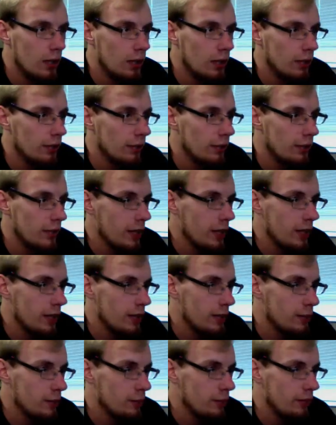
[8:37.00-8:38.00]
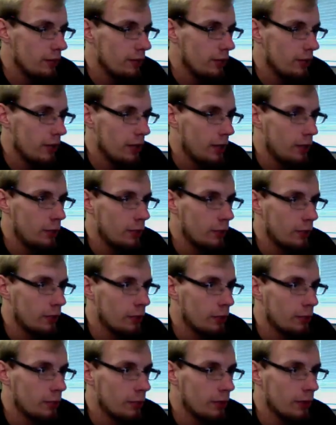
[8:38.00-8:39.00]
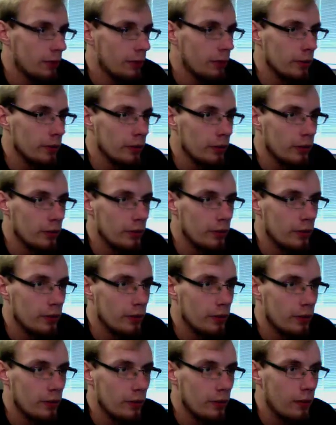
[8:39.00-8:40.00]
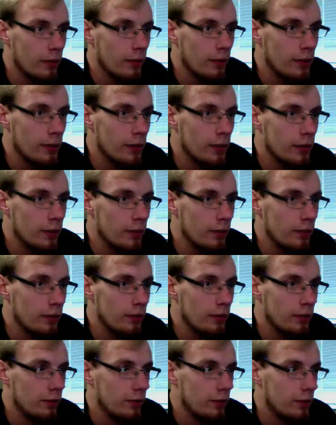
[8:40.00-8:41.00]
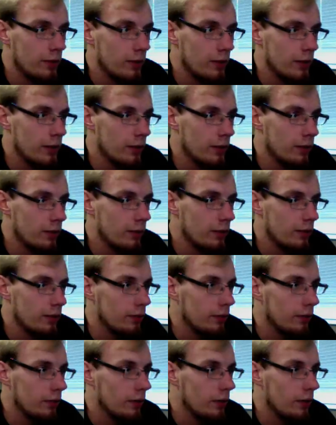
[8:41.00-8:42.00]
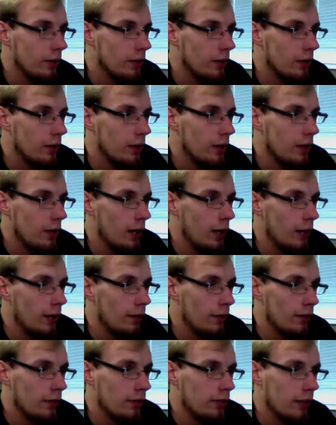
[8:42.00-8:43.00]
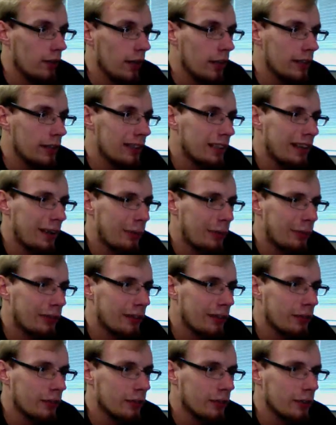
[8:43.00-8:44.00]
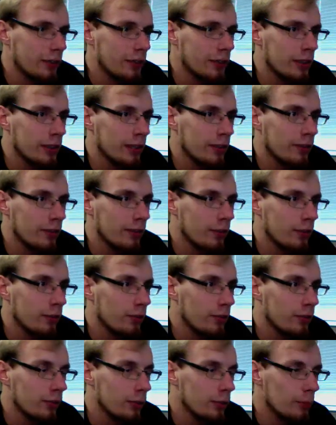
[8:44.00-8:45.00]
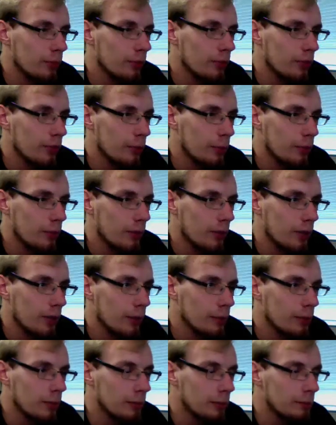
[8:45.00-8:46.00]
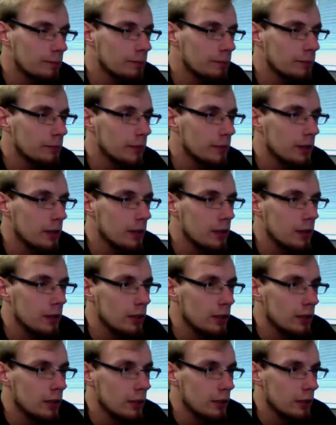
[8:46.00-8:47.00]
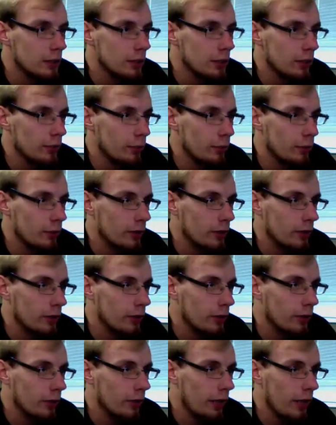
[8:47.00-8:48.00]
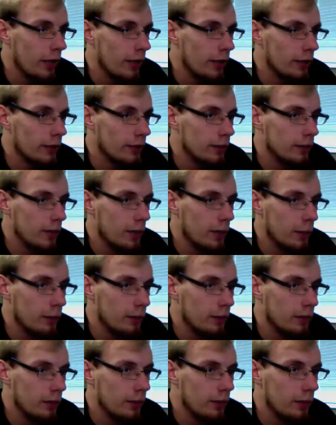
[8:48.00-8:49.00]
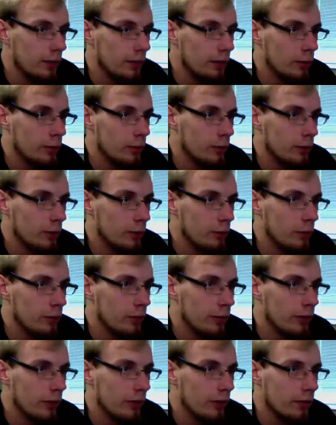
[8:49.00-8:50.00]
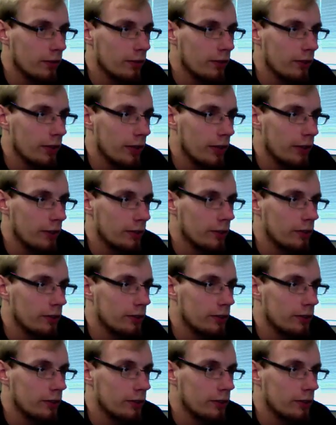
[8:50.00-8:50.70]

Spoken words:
And then we said we were going to build these, this, and the sight. Yeah, we're definitely going to get to those tubes, no problem. So we're going to go ahead and hop in here and we're going to build our sight,